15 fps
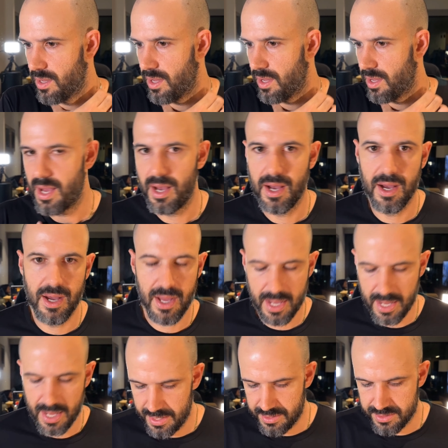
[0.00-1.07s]

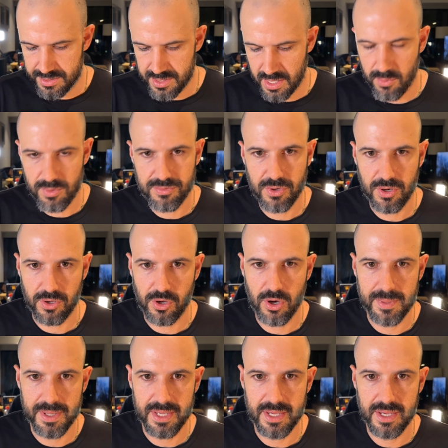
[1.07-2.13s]
We've got a
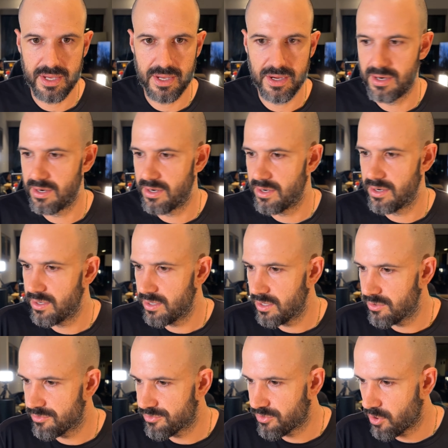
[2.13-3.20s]
comment here
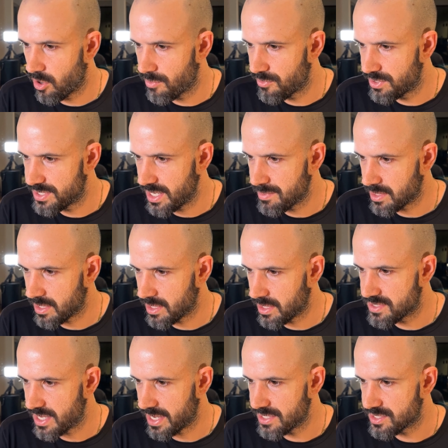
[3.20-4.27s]
from Redeeming Love
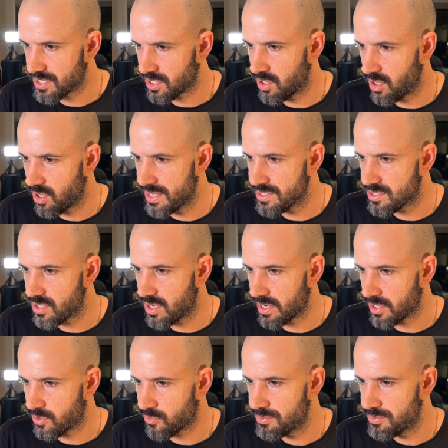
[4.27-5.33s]
saying it's the client-side
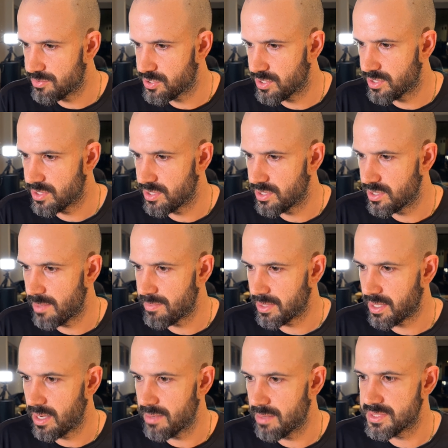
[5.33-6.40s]
encryption that
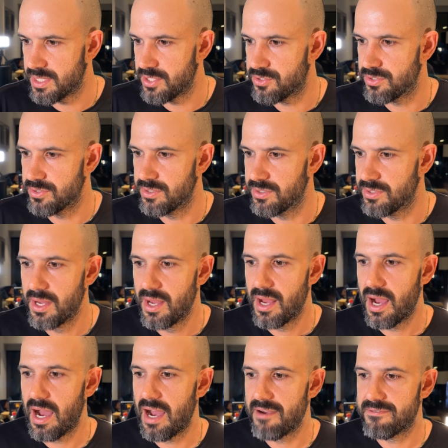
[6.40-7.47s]
becomes an issue.
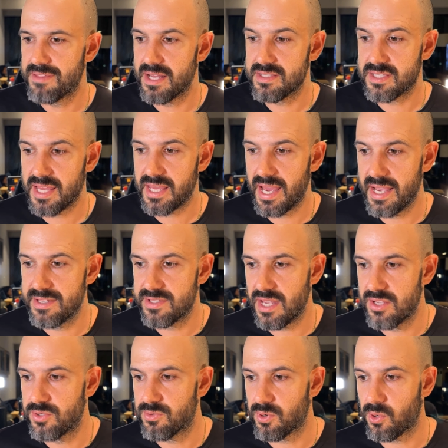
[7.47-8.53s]
If that's the case
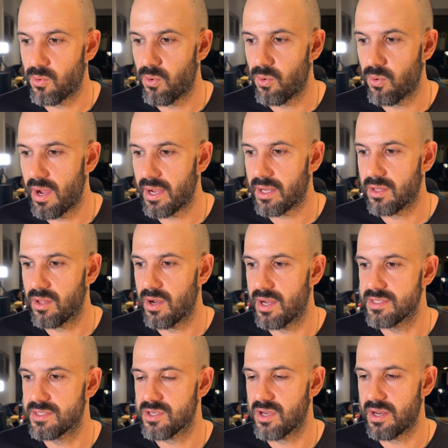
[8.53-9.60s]
and you require
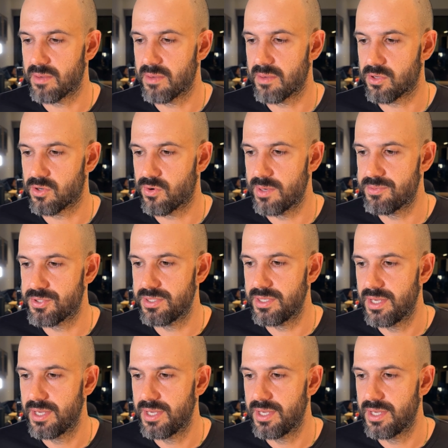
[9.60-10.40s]
client-side encryption,